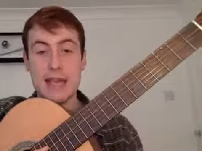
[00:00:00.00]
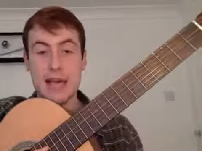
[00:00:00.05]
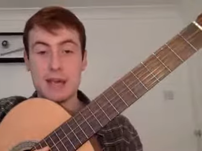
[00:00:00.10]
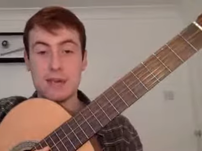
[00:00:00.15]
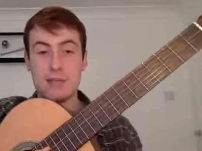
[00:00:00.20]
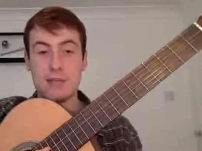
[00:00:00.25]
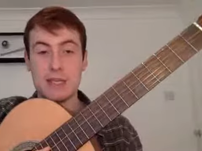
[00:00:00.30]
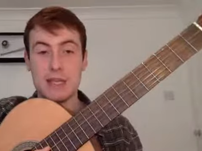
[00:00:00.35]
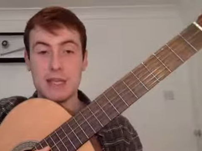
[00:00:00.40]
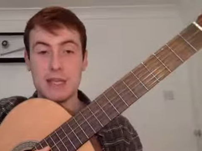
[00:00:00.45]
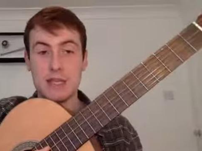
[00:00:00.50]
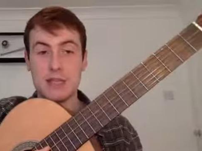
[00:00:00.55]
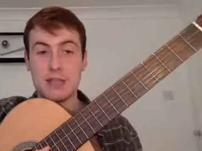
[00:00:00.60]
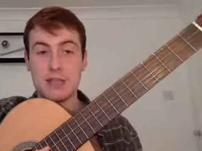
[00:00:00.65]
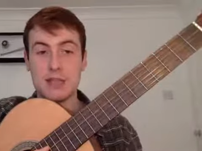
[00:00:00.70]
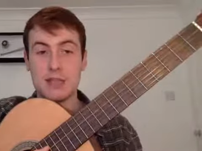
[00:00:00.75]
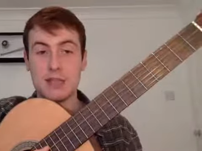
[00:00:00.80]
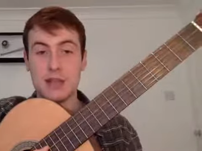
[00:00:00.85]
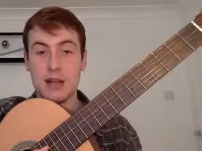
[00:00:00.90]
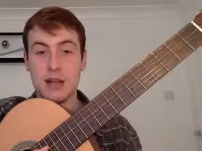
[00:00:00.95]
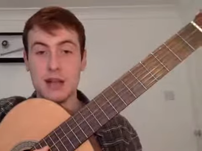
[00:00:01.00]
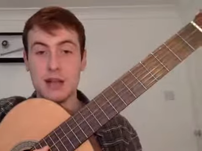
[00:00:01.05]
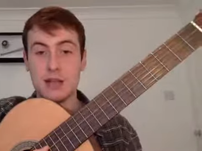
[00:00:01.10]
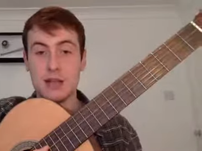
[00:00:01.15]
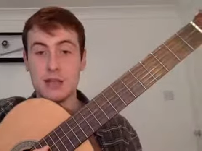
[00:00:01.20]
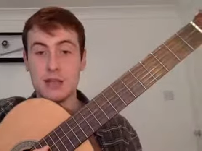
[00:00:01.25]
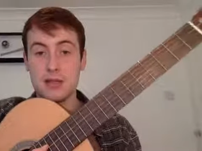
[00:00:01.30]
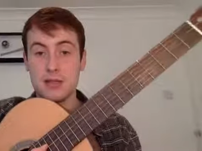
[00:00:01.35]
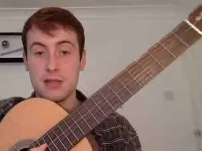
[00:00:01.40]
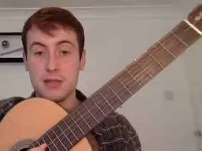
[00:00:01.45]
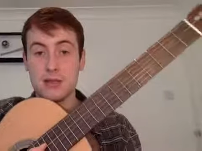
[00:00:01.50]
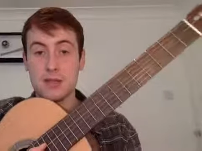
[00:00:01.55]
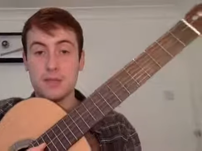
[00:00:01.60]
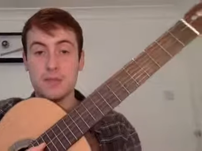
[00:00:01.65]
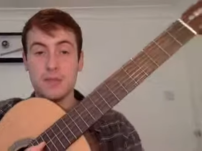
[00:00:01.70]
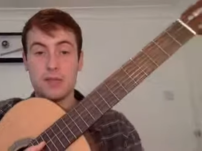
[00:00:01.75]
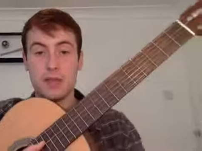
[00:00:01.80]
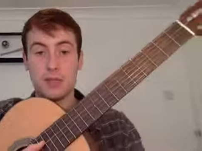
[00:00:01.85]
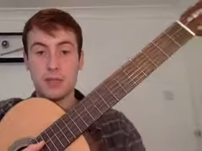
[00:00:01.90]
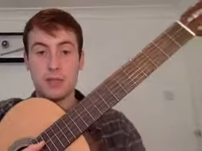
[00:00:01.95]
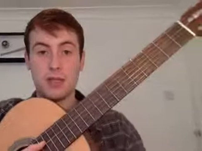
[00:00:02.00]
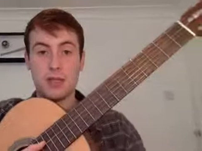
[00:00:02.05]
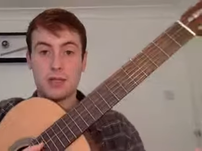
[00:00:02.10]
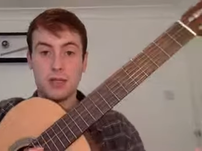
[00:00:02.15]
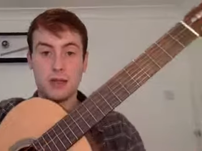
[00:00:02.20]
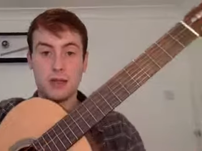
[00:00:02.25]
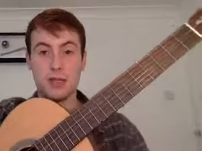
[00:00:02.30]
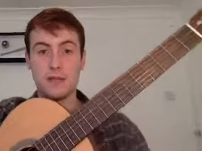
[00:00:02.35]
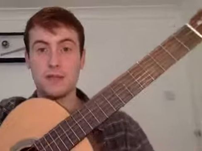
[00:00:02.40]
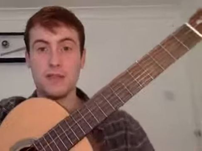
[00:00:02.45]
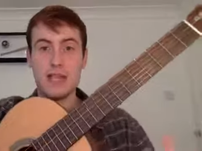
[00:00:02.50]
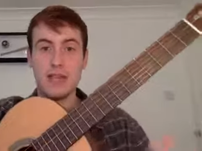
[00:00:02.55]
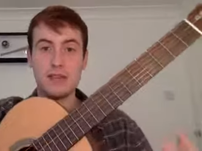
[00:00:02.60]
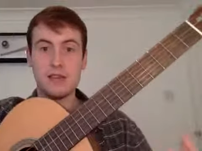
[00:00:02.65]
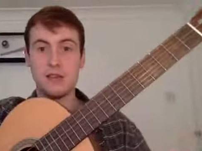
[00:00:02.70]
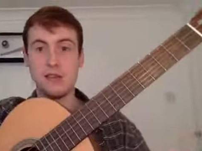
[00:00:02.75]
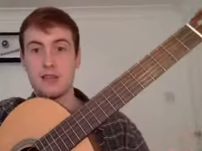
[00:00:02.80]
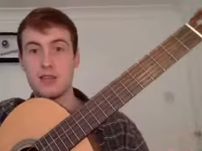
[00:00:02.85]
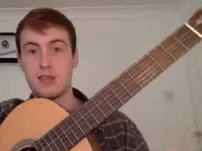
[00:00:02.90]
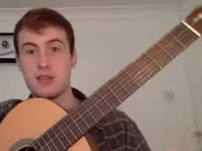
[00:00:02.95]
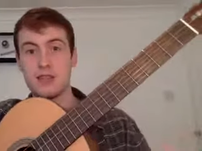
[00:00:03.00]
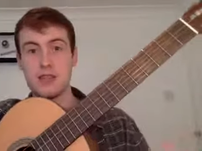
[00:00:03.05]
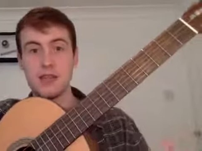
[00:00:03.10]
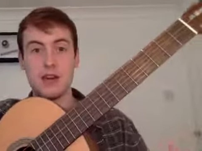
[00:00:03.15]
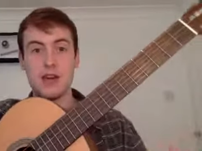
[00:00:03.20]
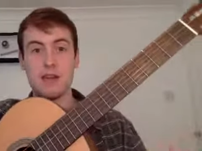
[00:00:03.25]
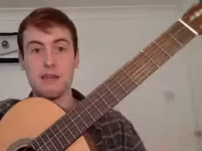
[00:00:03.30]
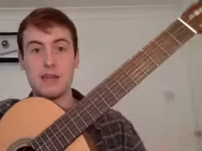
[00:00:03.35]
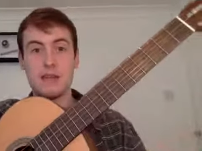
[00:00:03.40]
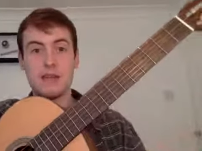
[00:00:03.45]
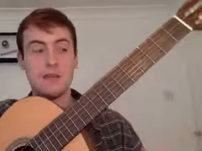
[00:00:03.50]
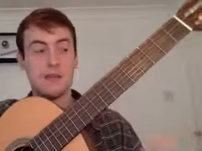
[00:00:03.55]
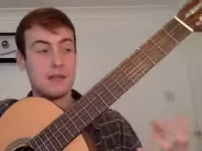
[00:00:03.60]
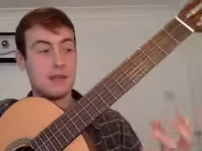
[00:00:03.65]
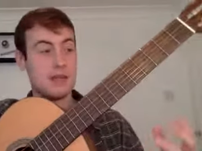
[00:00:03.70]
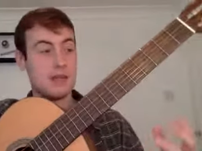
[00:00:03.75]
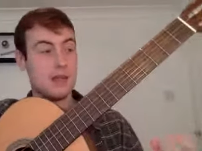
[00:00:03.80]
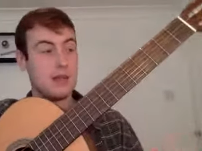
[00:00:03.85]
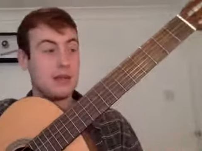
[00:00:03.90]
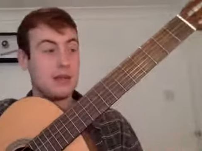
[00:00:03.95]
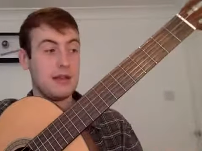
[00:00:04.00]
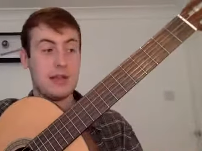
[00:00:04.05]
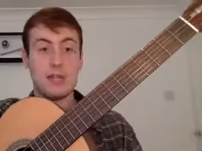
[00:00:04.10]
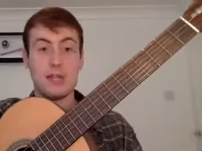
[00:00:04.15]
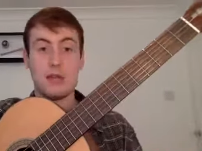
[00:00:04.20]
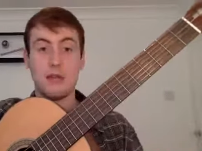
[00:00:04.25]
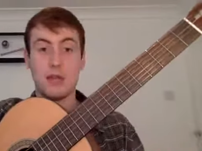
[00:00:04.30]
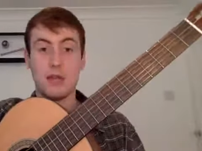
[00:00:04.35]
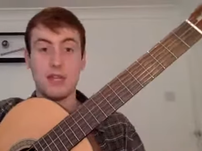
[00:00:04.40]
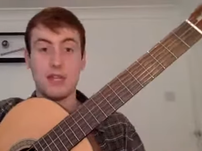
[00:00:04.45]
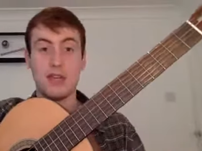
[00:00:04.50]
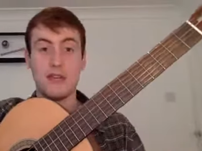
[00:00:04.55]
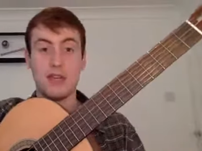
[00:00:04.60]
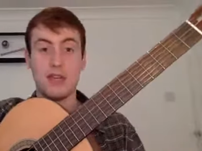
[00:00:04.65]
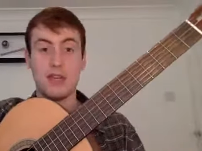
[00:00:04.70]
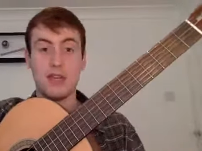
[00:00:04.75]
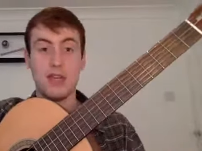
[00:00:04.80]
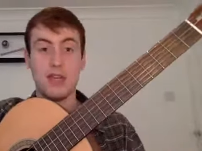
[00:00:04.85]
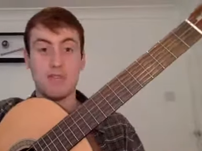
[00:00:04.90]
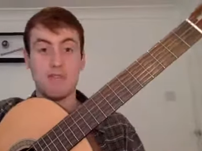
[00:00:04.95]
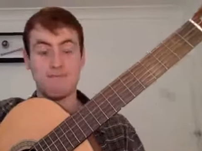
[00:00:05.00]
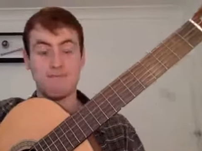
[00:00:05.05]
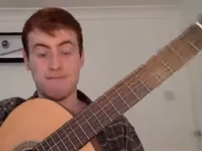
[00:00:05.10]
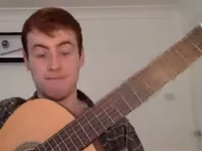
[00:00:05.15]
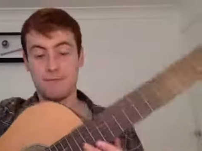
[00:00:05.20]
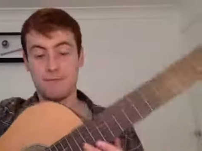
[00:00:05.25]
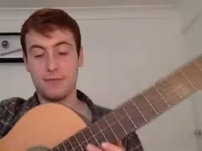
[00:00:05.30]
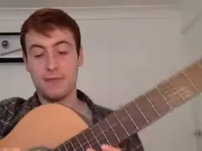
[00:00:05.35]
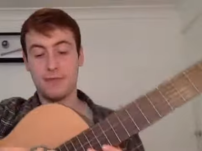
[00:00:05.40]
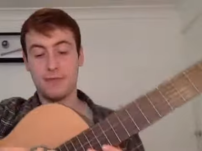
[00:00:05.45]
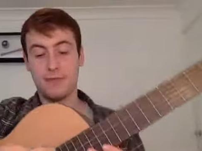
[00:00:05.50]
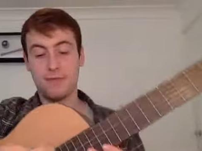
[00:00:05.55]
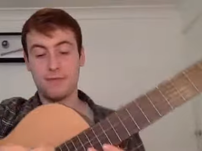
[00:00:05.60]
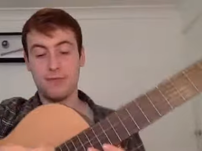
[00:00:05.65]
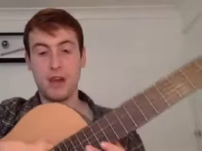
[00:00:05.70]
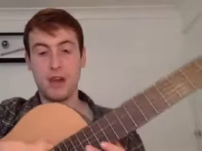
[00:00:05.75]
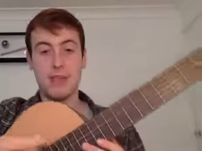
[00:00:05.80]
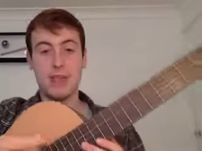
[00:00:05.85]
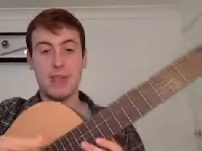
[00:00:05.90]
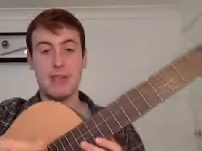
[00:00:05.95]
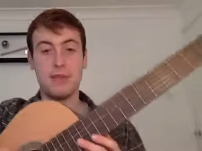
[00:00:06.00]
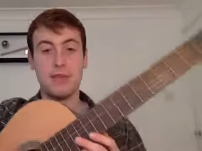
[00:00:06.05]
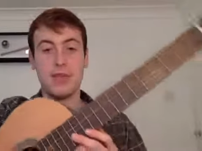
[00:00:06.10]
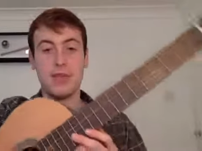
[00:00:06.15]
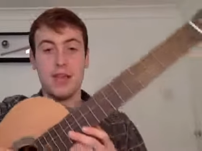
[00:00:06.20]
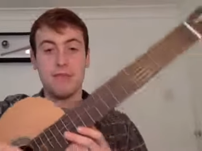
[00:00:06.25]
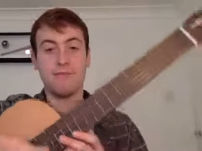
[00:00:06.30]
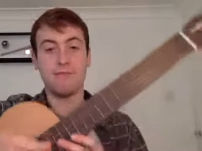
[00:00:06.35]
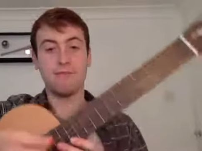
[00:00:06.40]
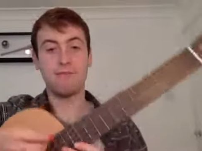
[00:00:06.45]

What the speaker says: counting at the start so we can kind of get used to the timing, and then we're going to give it a go. Right, here we go.